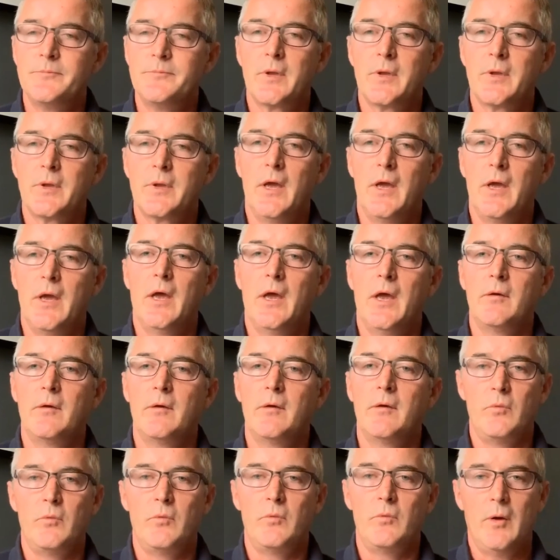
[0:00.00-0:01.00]

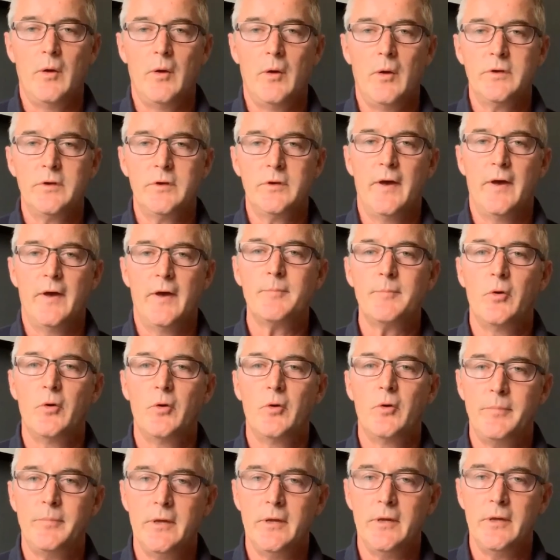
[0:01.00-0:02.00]
and we develop our own
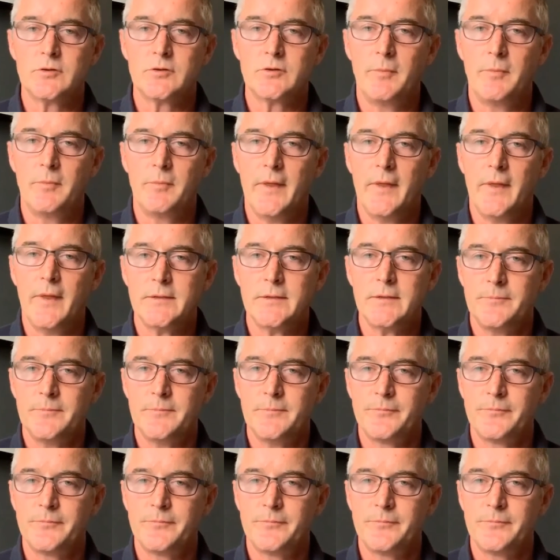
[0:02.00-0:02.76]
IP on top of that,